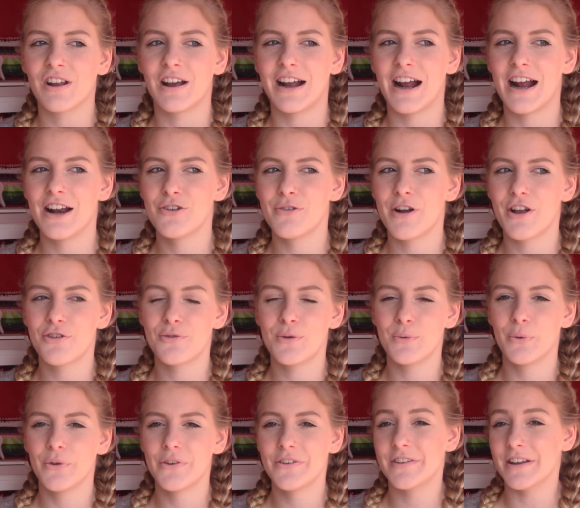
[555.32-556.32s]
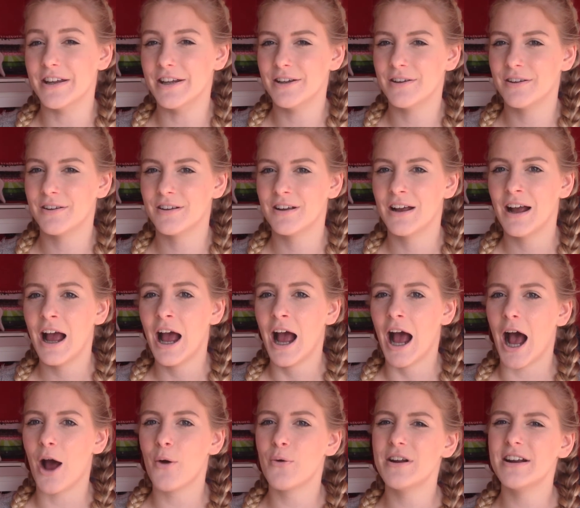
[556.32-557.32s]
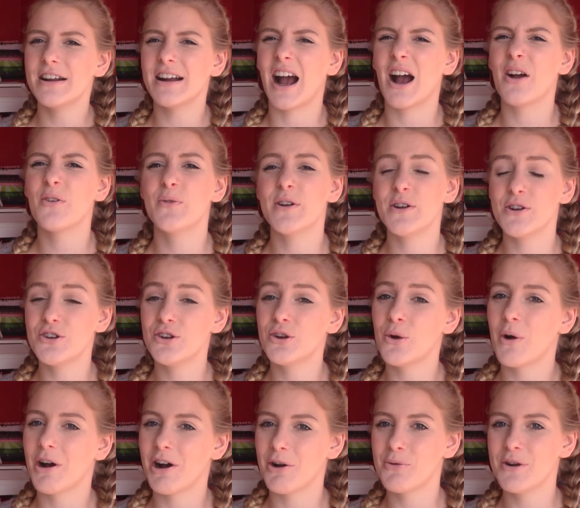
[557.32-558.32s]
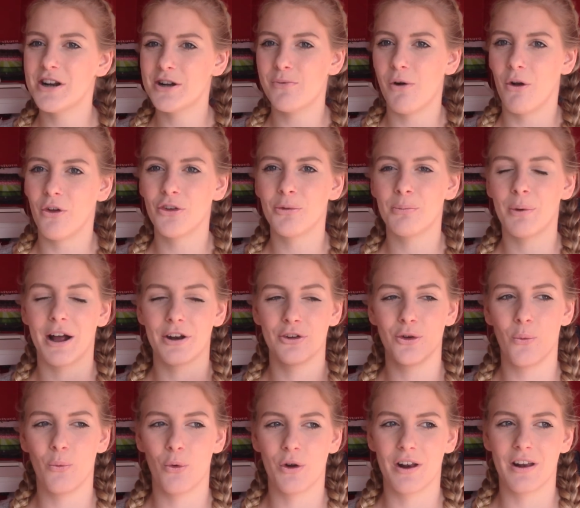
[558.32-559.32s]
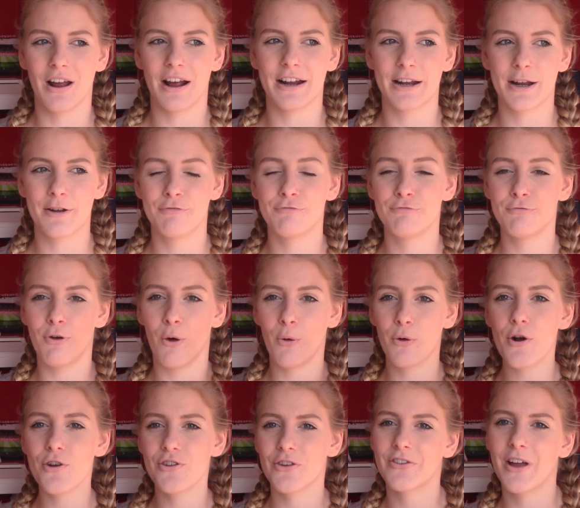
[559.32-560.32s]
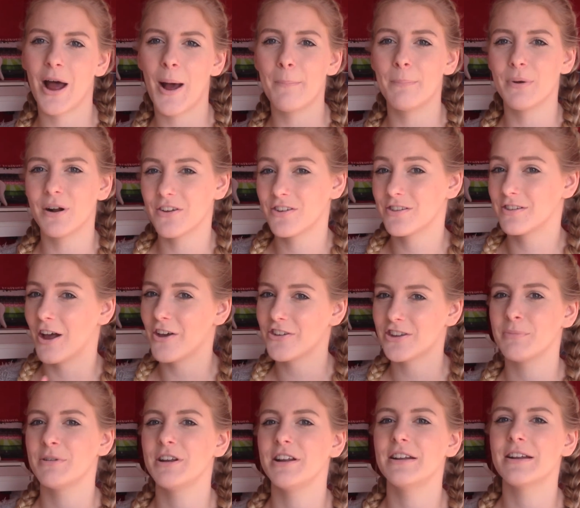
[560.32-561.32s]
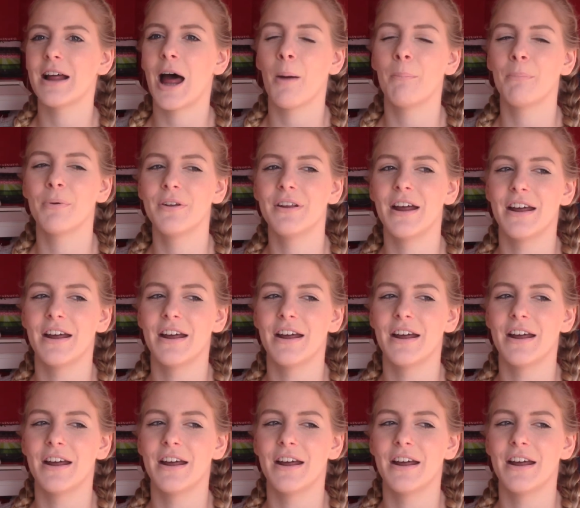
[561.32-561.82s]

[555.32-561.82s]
the rest we will see. You know what I really want, but I don't want to like focus on that because last time it didn't happen,